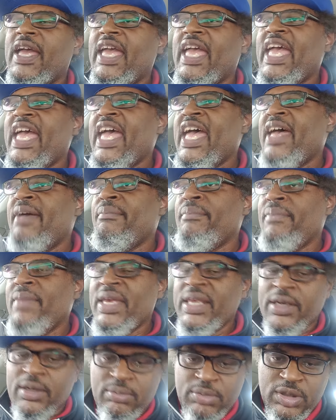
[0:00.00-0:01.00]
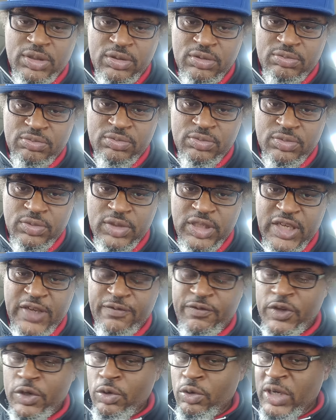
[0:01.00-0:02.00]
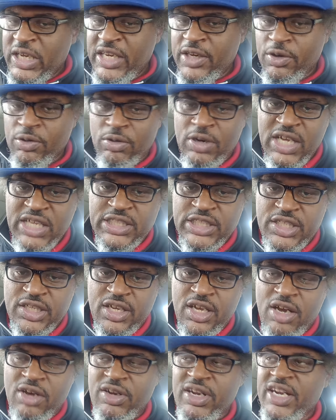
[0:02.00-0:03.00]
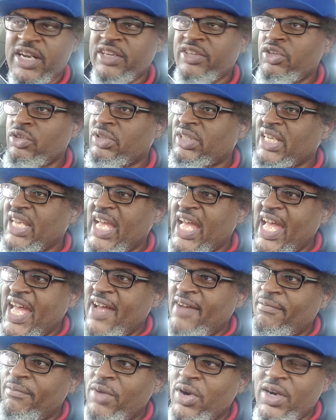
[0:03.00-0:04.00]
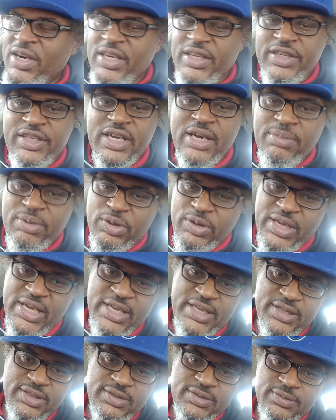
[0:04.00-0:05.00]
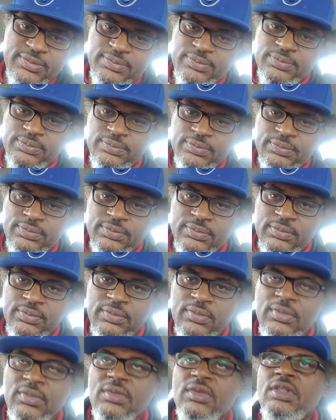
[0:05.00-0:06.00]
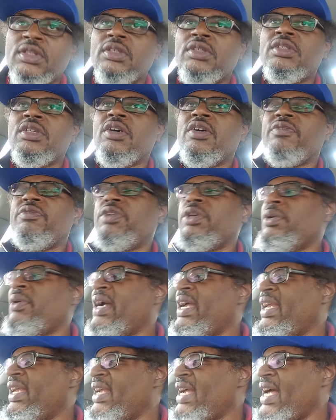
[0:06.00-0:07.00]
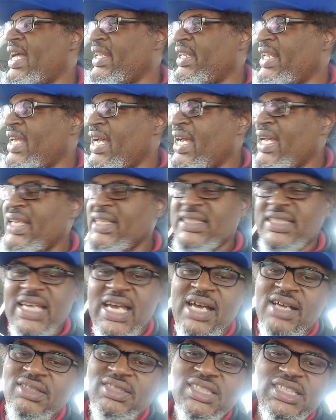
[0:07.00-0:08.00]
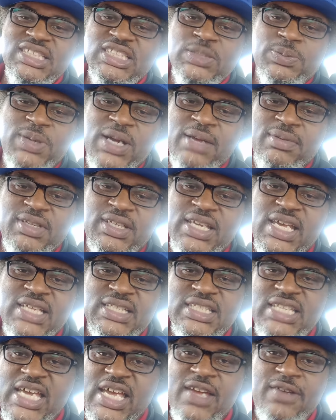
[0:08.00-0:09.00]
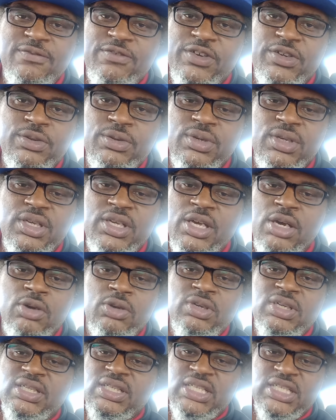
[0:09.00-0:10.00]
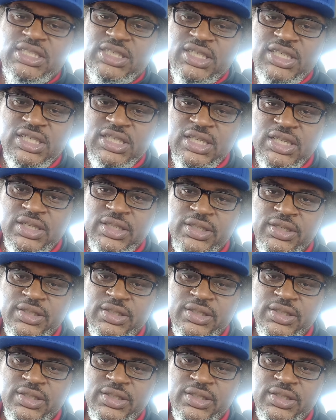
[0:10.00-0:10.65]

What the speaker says: At minimum, if you're in a rush to go there, you should have more than double that. So if you ain't got $9,000, it's probably not time for you to go to Disneyland.